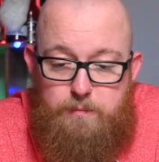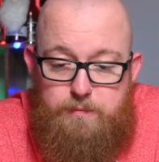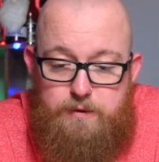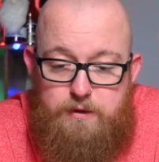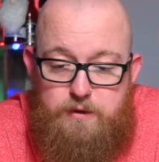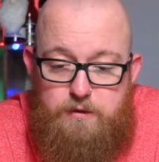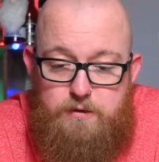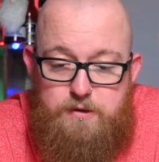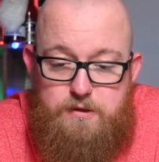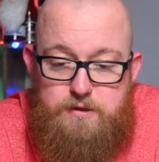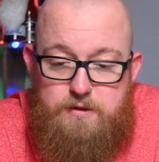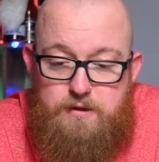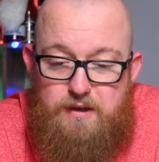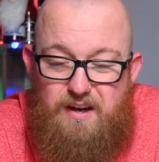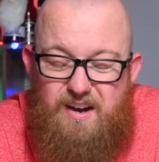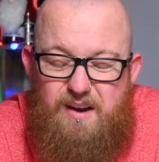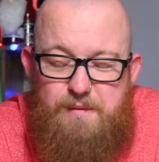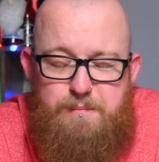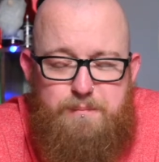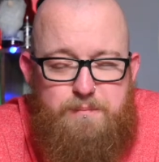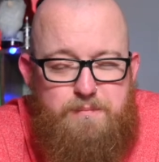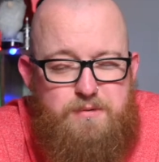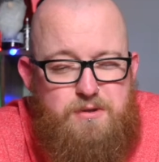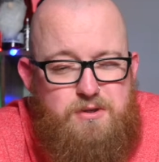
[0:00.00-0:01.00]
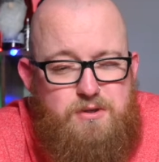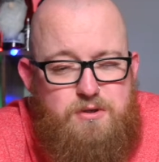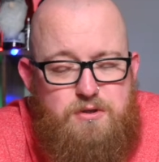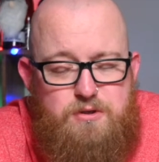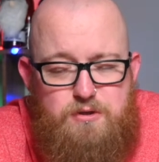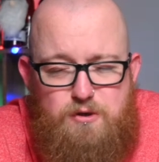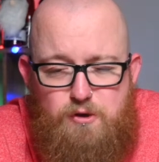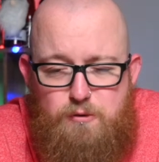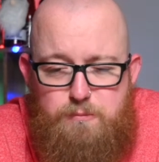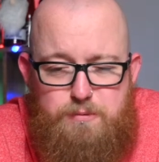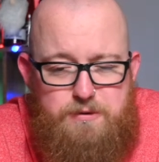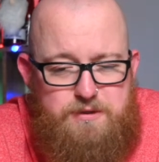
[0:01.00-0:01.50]
because I'm
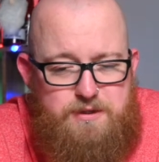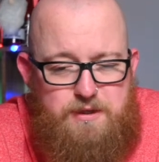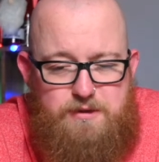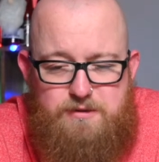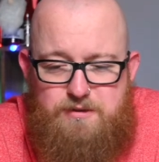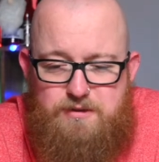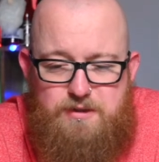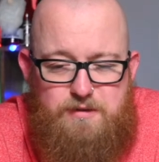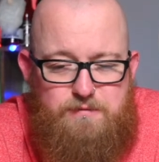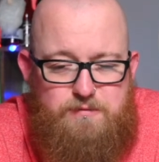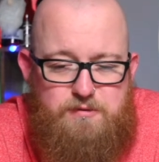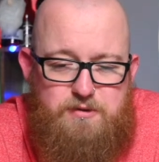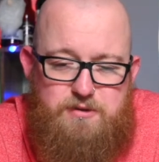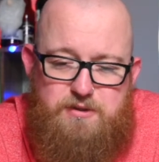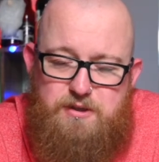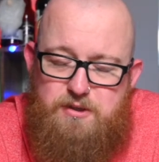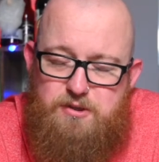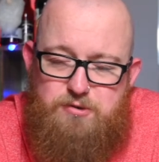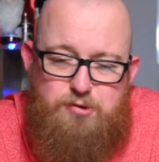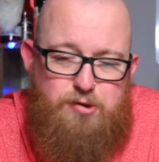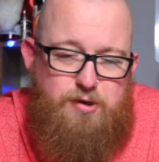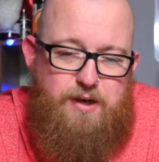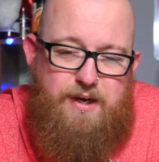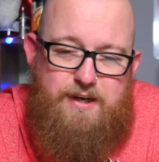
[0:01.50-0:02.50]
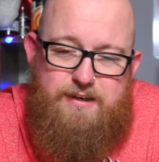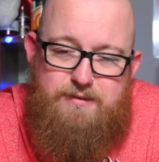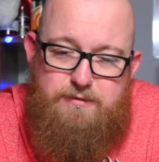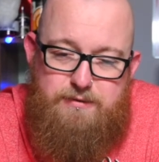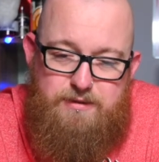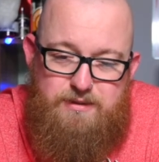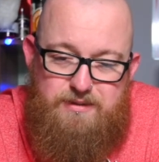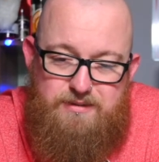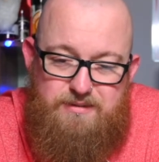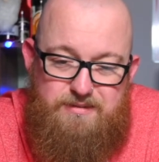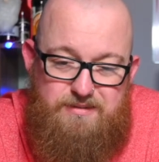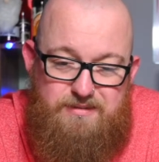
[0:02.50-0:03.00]
super sensitive to Citra and
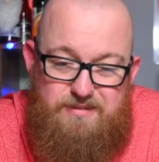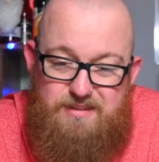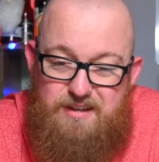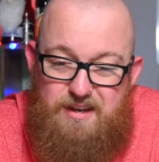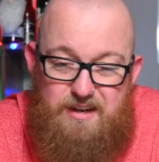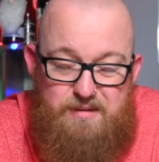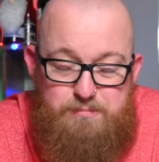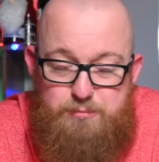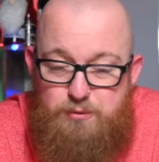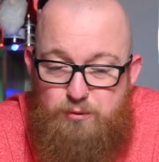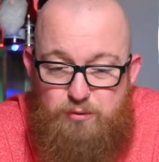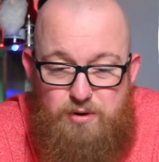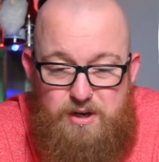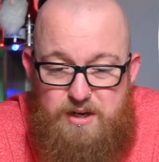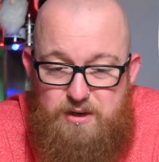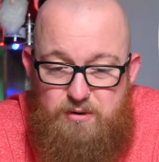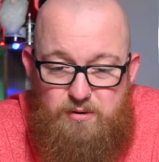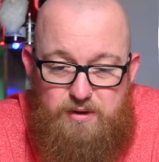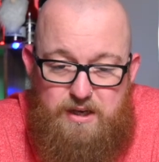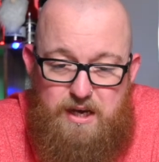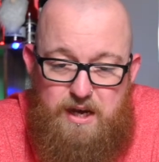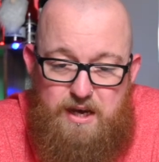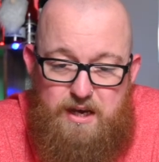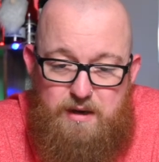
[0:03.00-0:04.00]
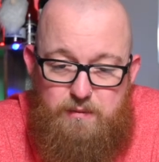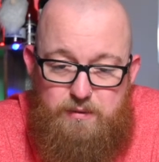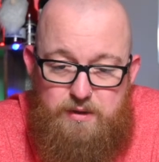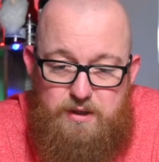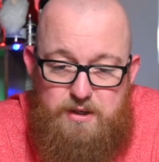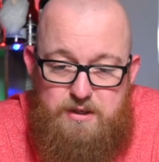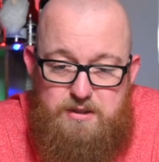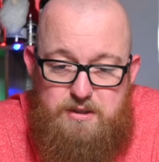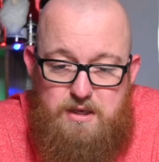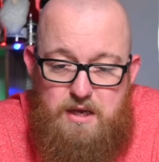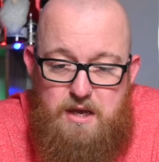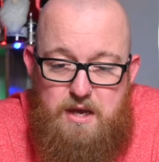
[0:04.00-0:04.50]
I'm really not getting it with
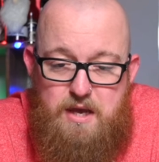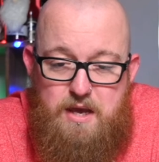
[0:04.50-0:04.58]
this.